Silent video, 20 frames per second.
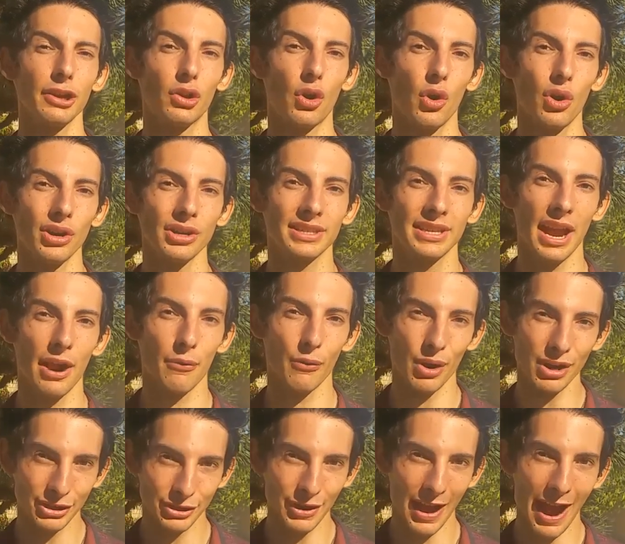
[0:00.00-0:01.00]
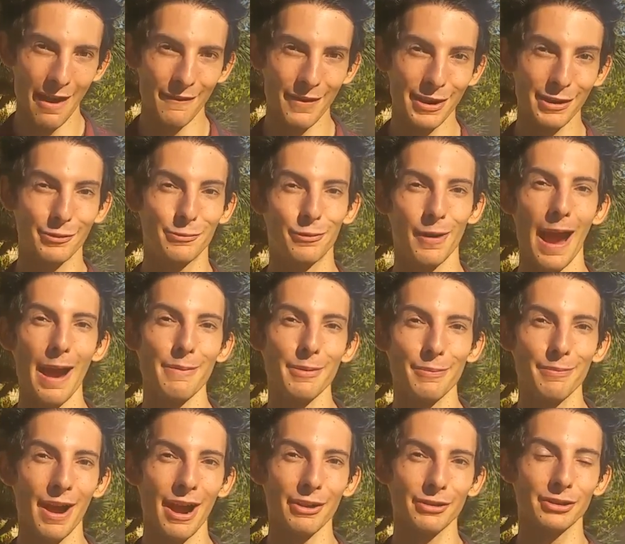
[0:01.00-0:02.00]
the course, and once you have it, grab
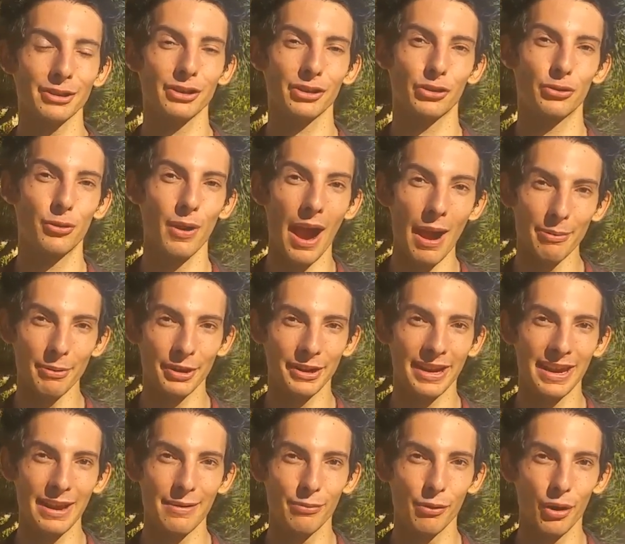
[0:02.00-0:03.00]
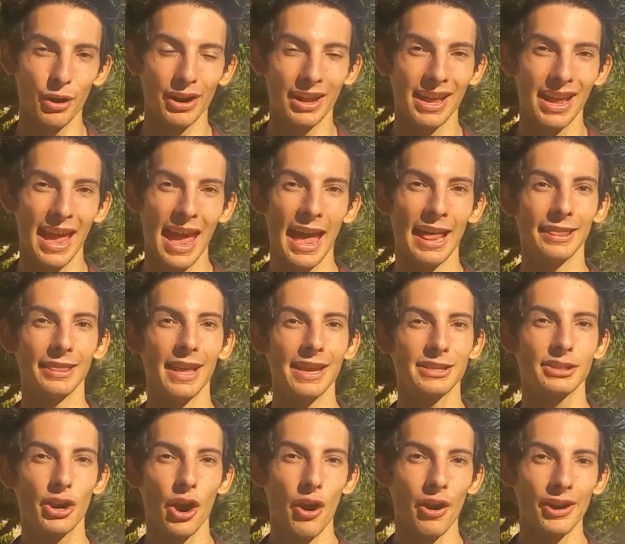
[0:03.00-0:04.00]
your mouse, grab your keyboard, and
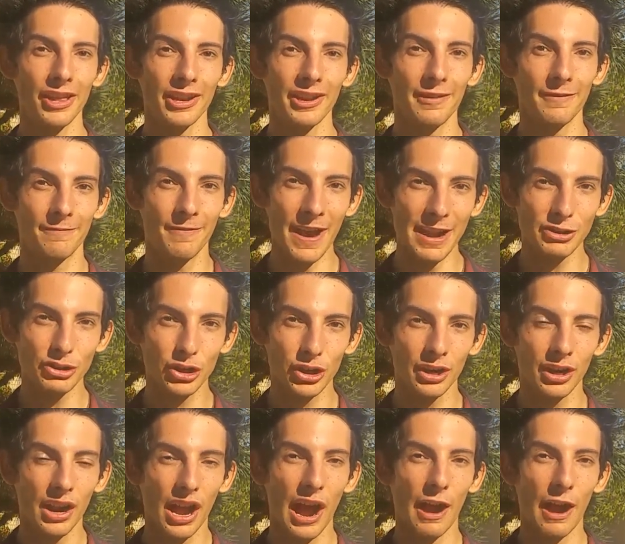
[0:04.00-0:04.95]
let's go on an adventure